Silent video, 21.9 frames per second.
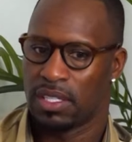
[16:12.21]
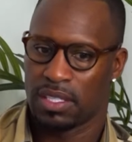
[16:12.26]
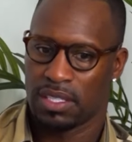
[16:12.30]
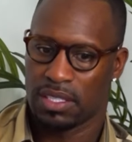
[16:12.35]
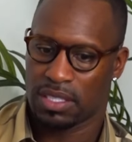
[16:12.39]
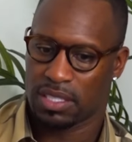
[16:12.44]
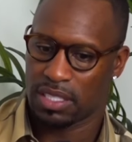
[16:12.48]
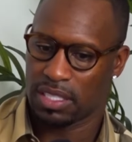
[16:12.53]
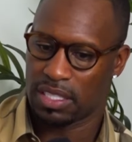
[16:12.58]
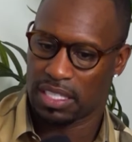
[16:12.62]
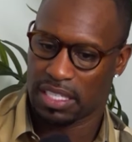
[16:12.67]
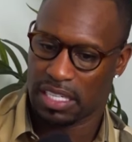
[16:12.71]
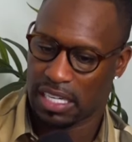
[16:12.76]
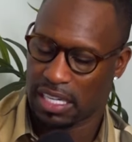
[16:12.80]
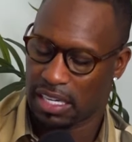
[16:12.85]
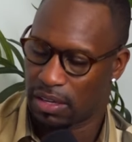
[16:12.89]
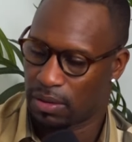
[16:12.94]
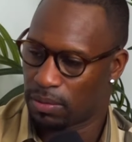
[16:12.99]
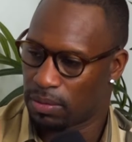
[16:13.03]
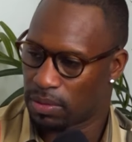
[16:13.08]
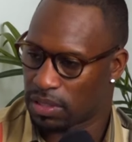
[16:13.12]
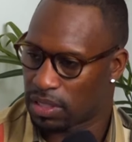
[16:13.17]
sitting
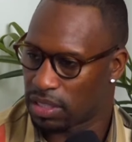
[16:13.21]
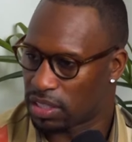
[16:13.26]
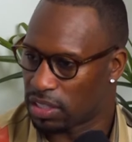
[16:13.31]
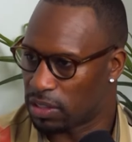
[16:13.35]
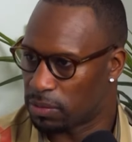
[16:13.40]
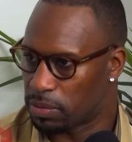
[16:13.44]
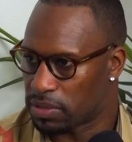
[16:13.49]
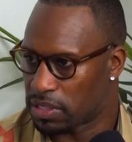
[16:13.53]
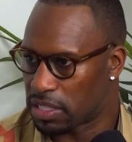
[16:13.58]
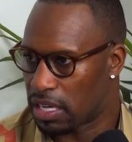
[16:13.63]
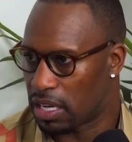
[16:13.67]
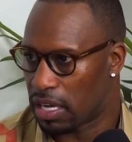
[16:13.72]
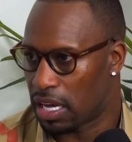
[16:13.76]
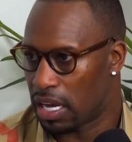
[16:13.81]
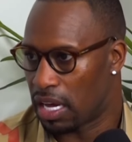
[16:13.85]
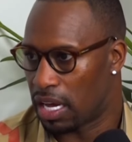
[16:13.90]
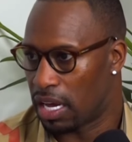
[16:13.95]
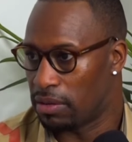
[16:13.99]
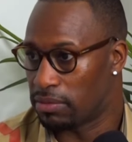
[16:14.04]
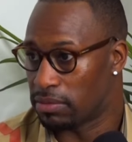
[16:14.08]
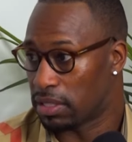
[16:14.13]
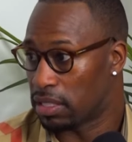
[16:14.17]
down with the therapist, I
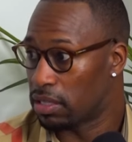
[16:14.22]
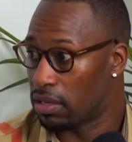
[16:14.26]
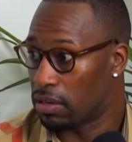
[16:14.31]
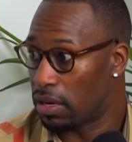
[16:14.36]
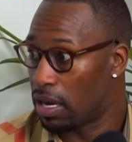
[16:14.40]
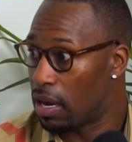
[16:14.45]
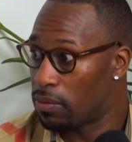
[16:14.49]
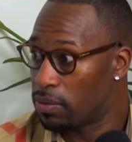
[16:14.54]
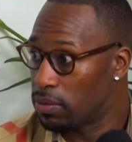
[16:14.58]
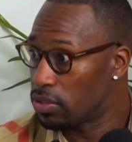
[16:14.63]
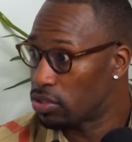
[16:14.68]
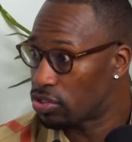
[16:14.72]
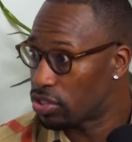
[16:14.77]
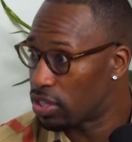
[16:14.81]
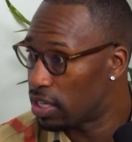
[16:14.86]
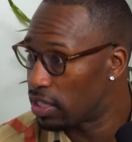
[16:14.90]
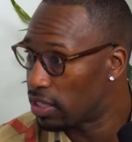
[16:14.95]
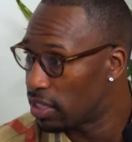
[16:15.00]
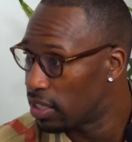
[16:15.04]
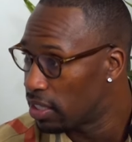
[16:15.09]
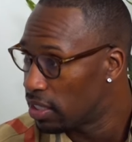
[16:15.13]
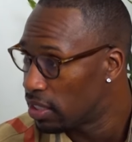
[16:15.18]
want to
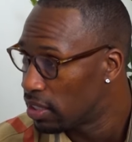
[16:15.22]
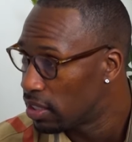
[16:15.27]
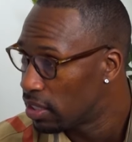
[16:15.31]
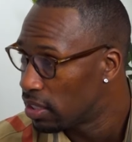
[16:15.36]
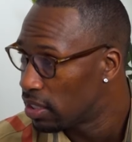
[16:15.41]
try that.